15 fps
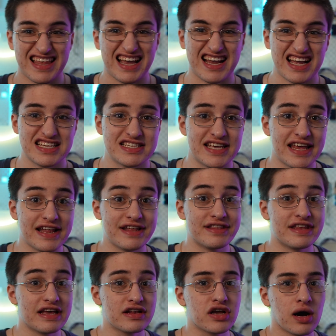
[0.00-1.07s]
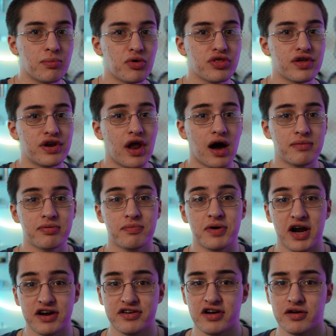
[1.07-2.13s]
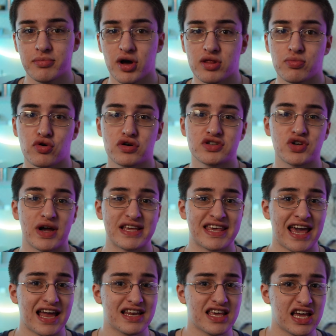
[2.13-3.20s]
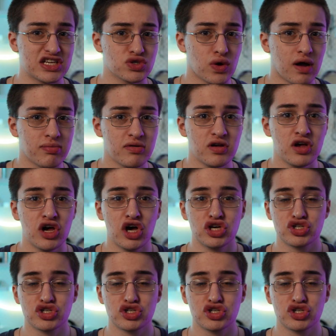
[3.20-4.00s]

Like I said, it did come with a non-proprietary motherboard, so I can case swap it.